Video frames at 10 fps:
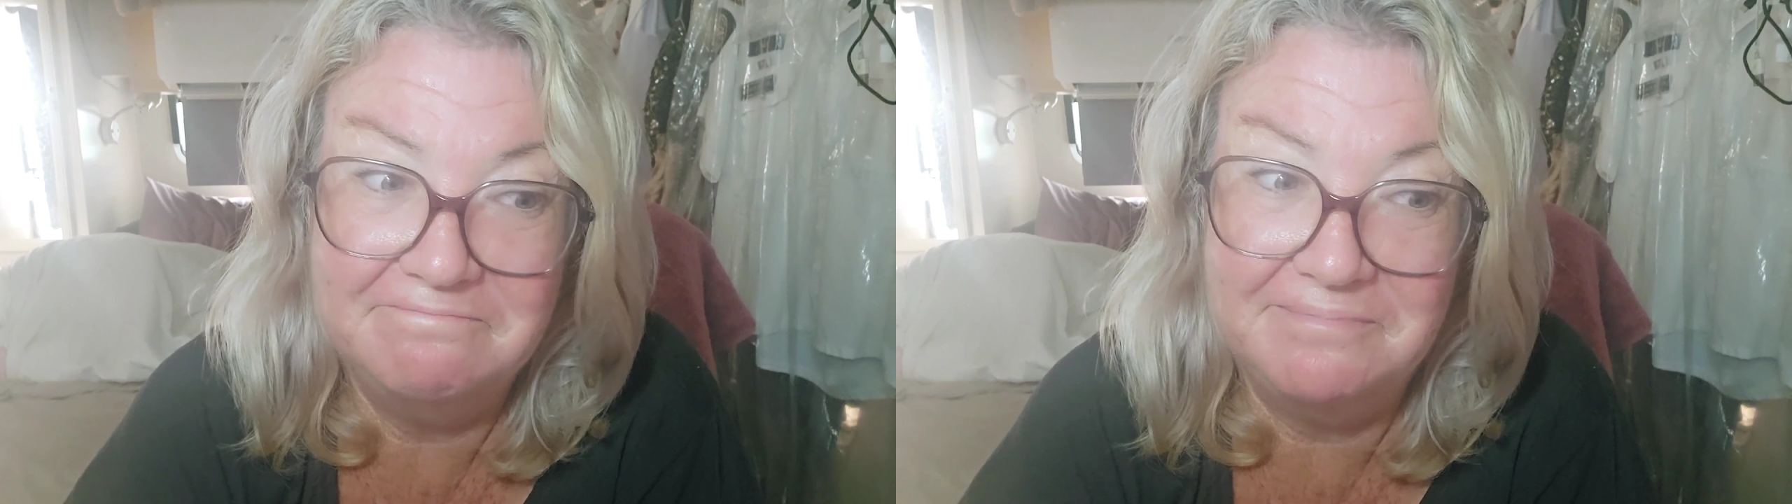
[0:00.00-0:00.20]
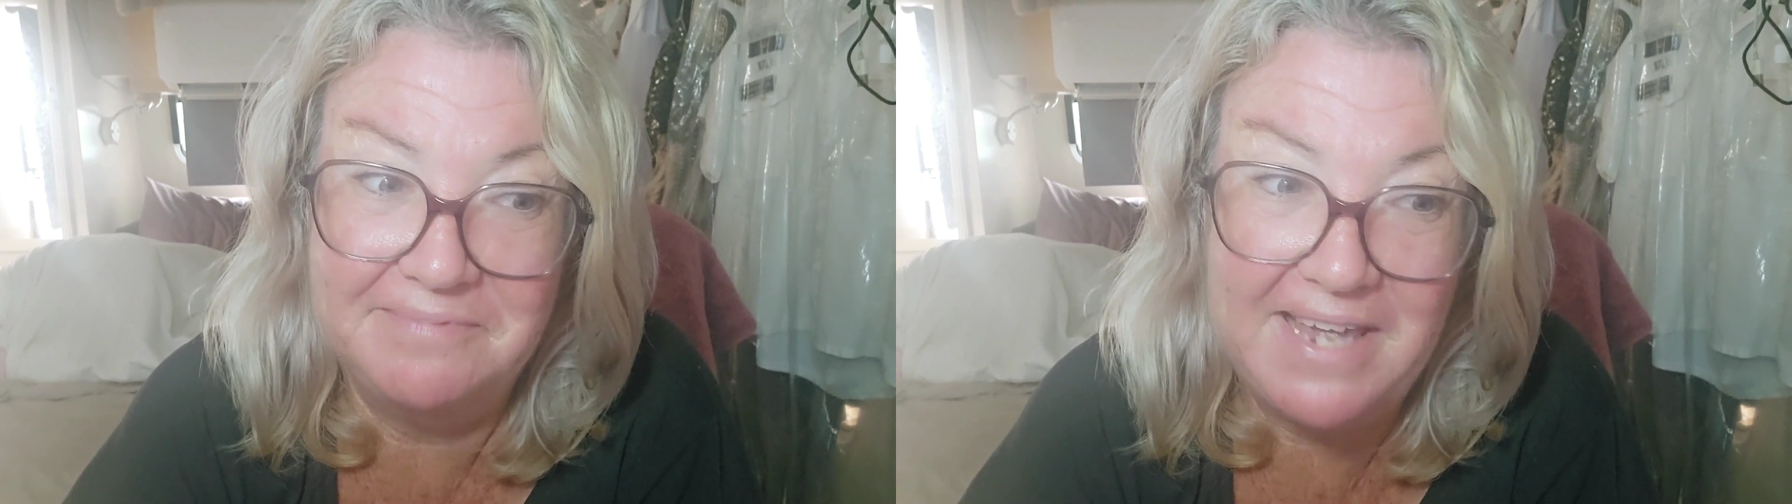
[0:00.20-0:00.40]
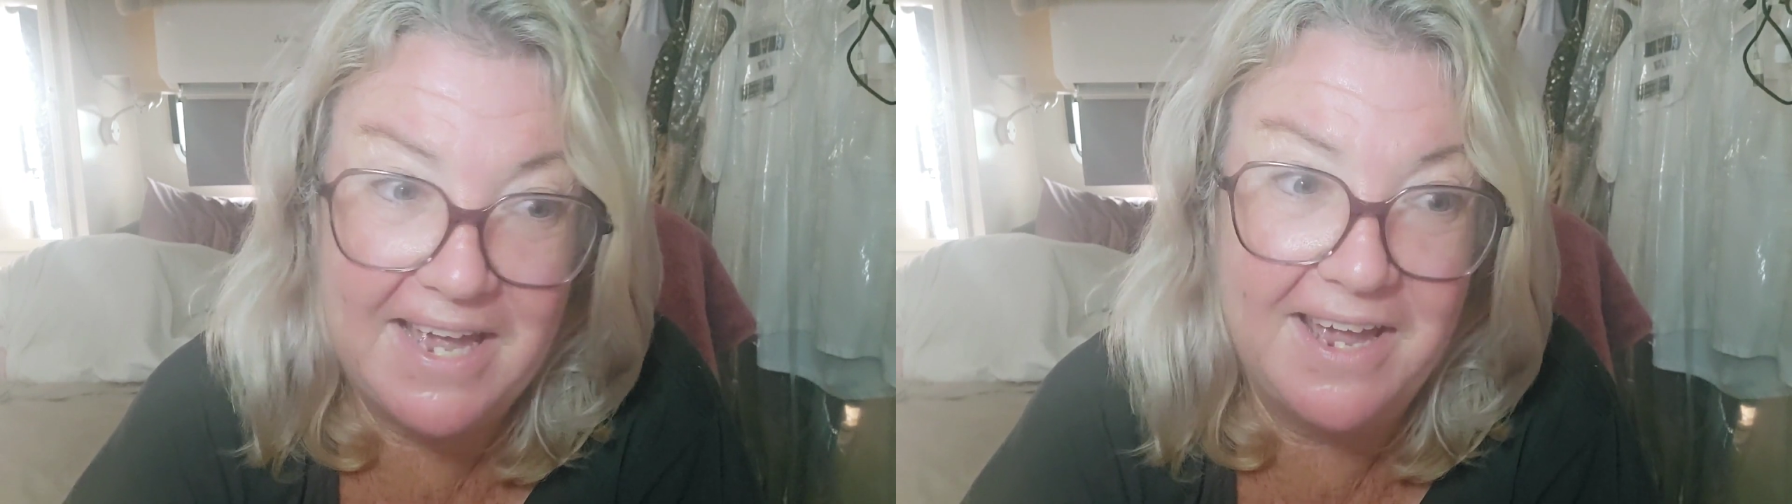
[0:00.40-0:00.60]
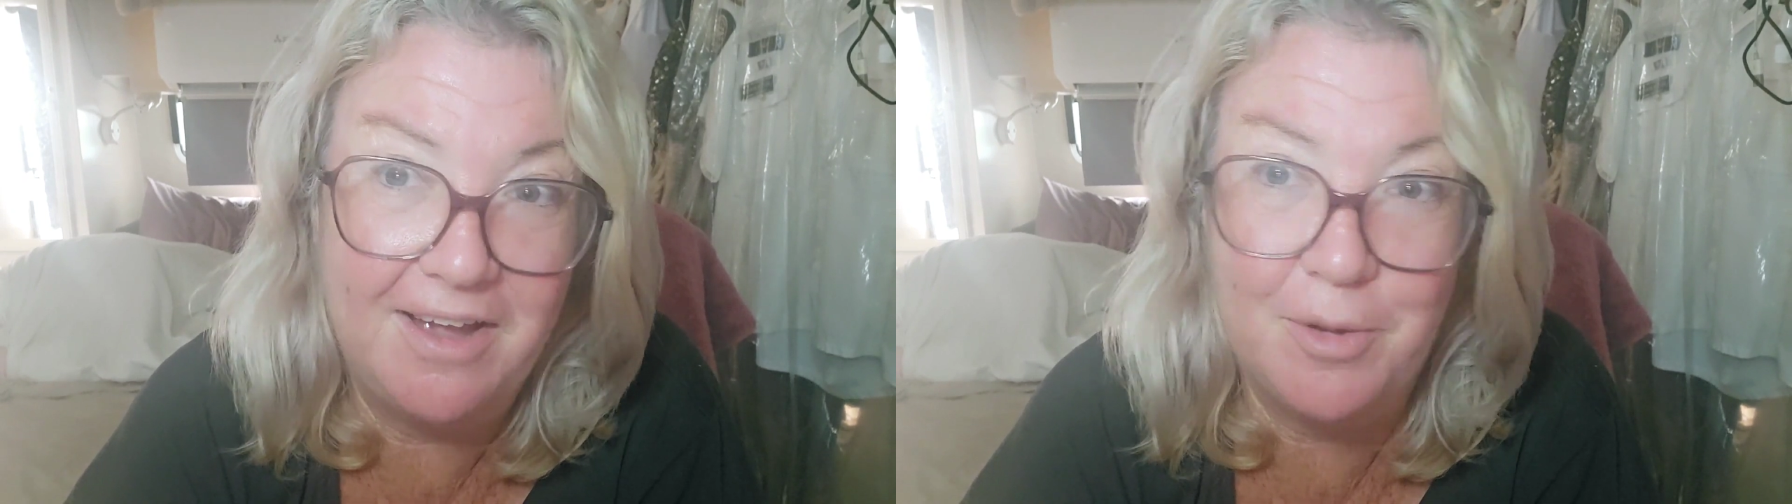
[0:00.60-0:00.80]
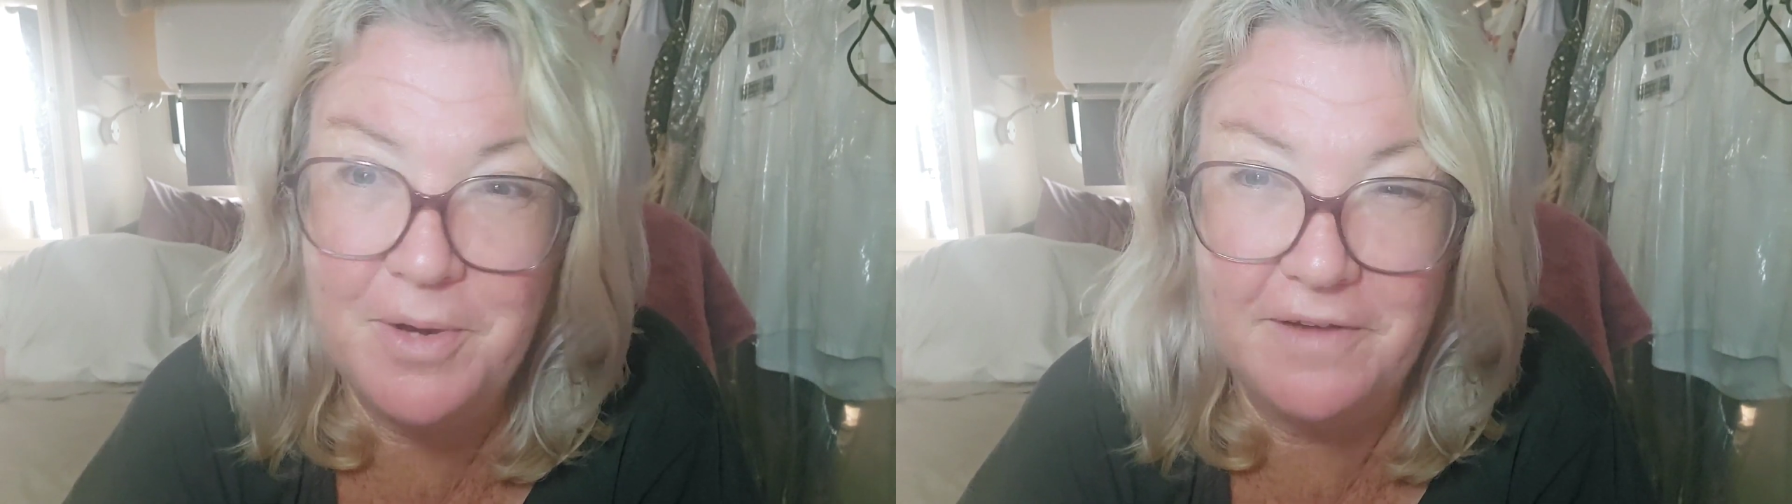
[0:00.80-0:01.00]
Yeah,
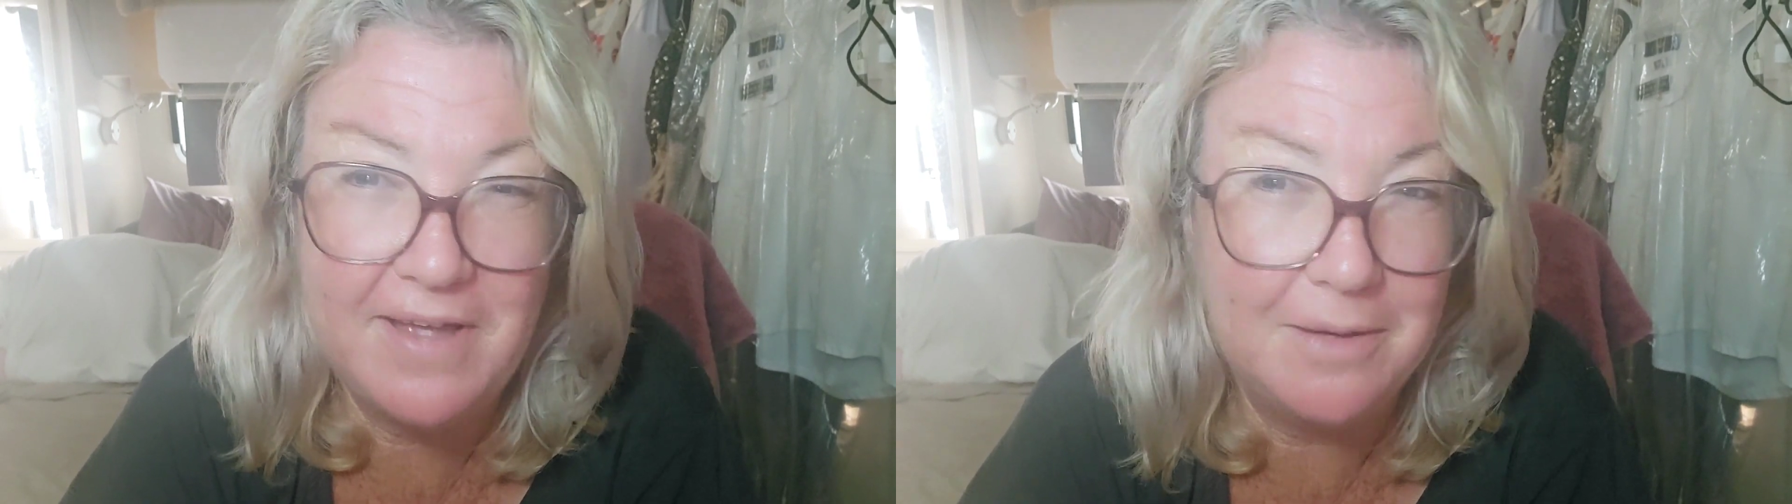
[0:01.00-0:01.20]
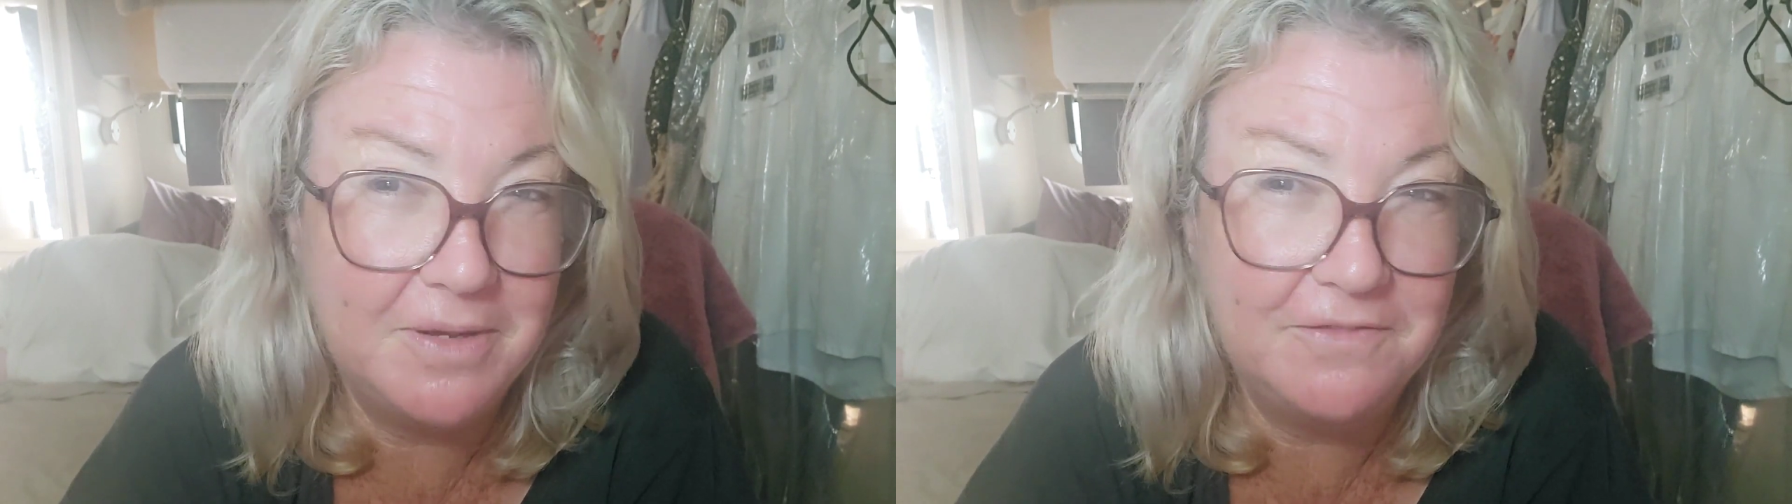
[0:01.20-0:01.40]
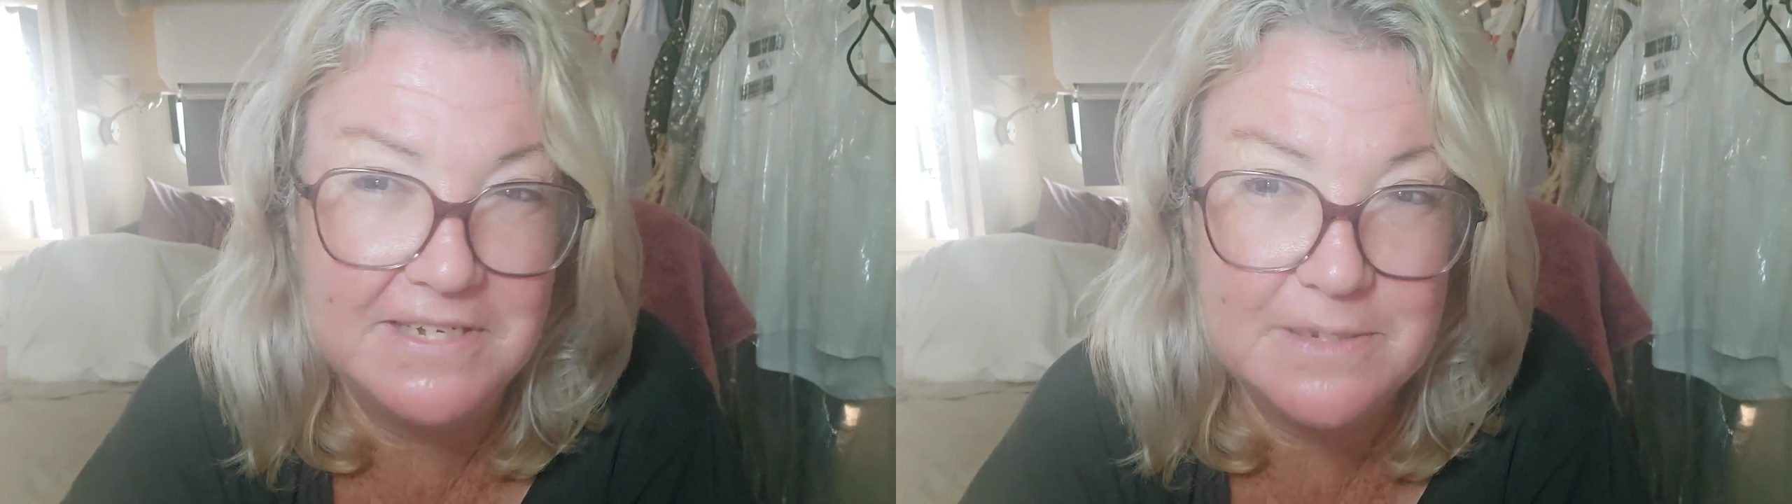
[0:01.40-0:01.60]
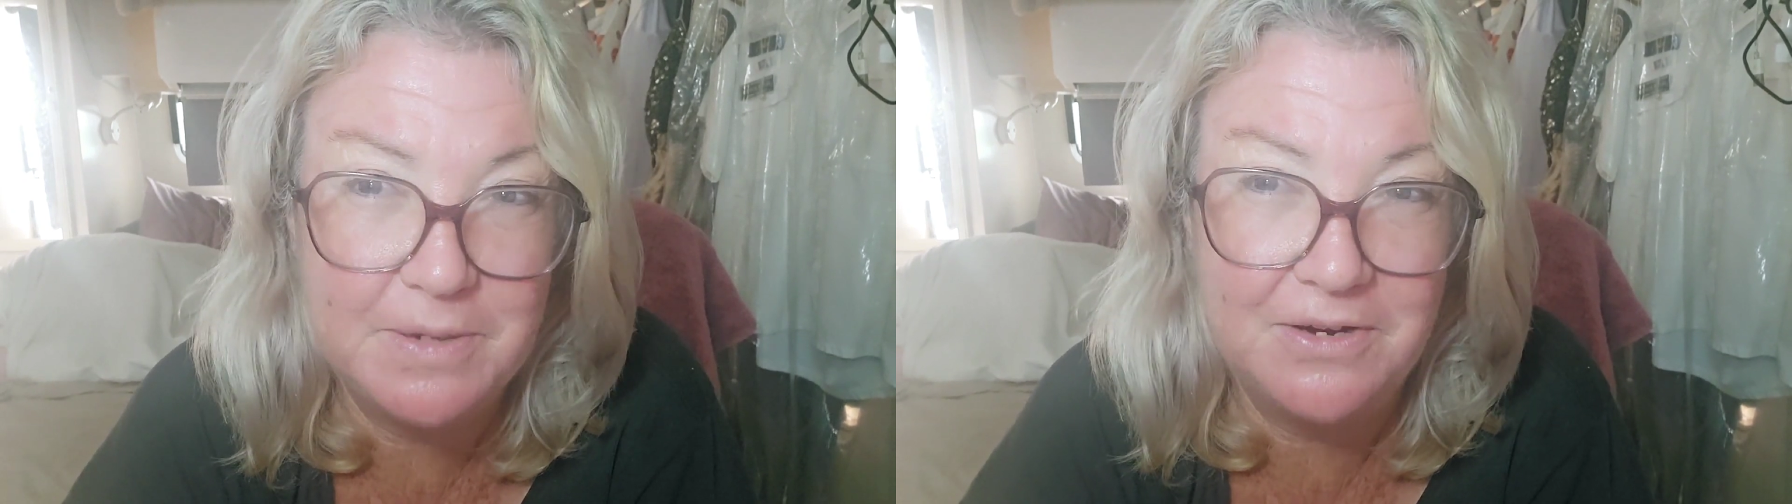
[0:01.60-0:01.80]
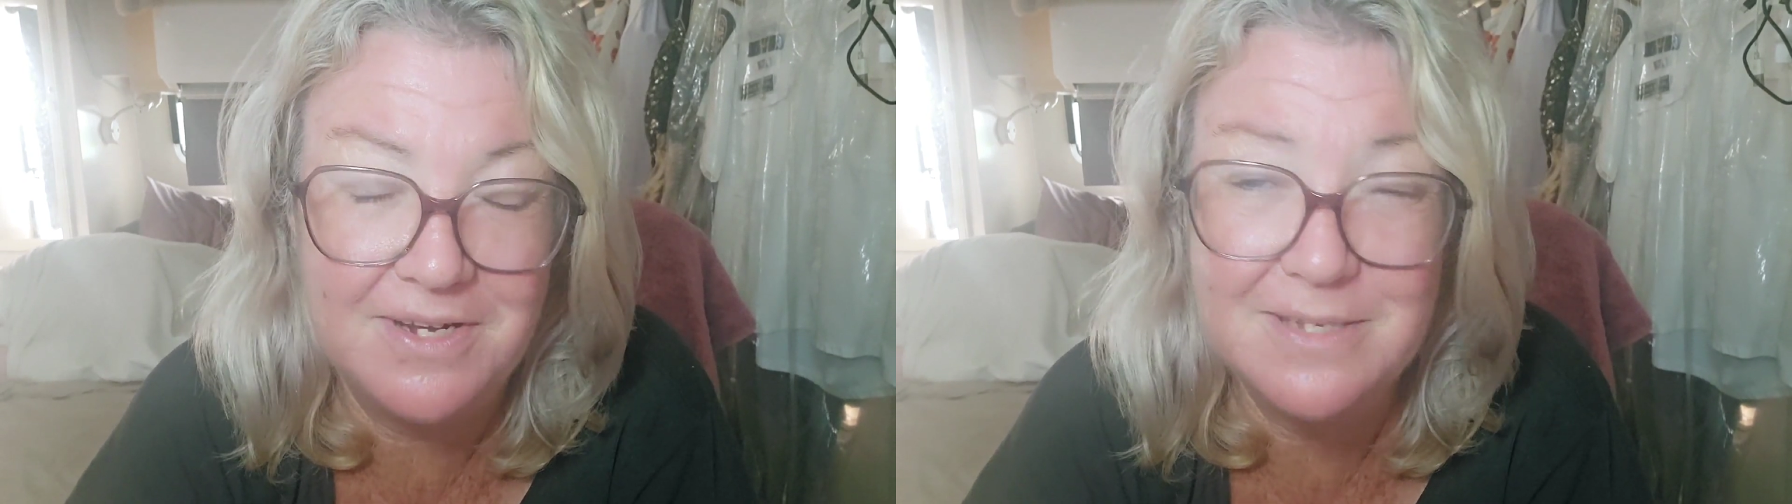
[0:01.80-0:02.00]
I might have had a bit of
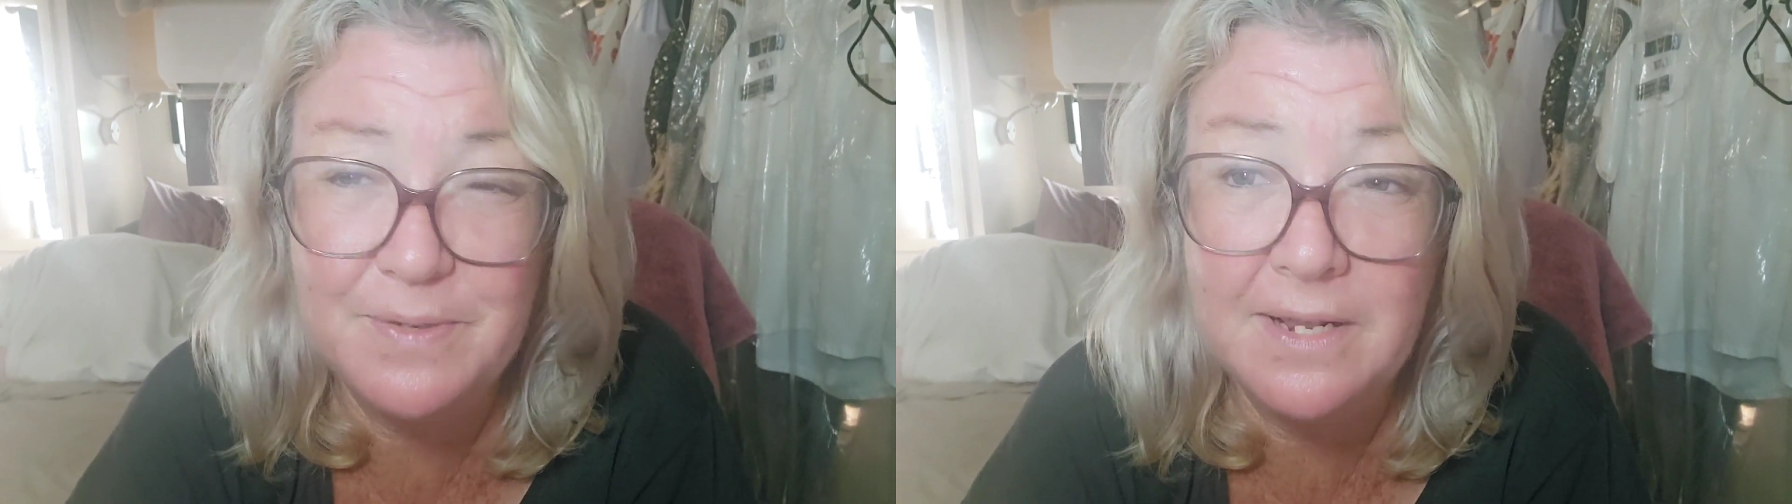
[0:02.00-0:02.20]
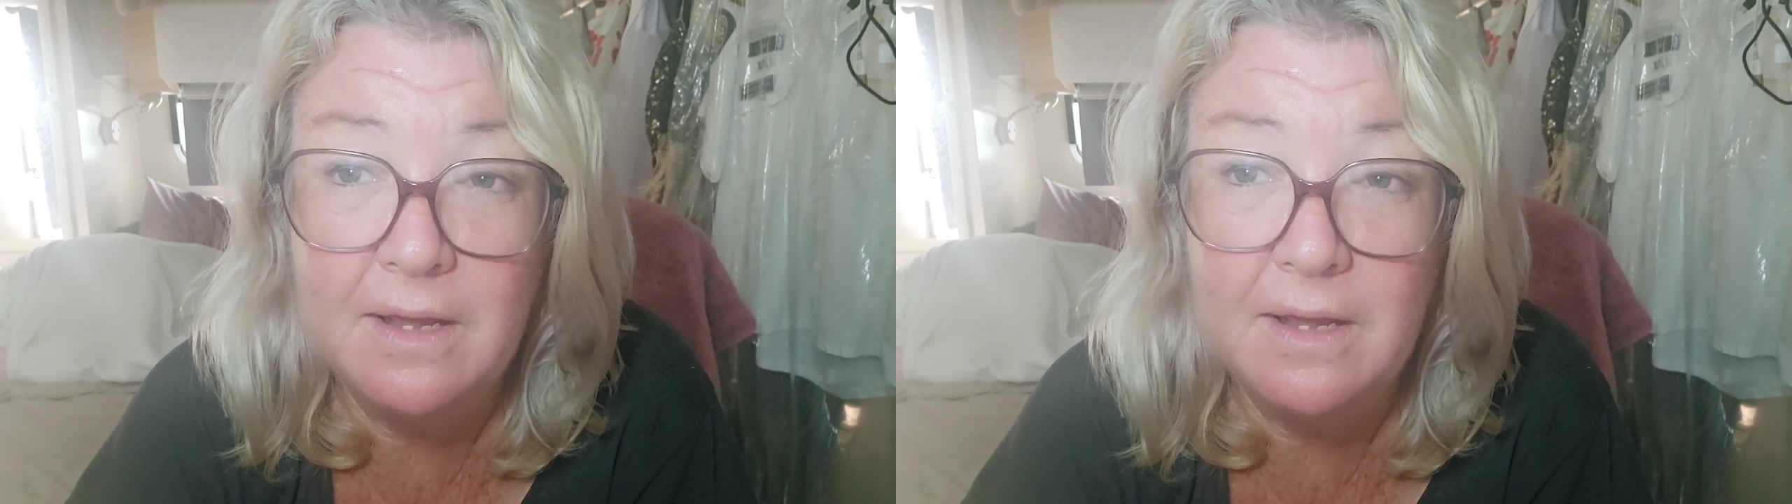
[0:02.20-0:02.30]
experience, but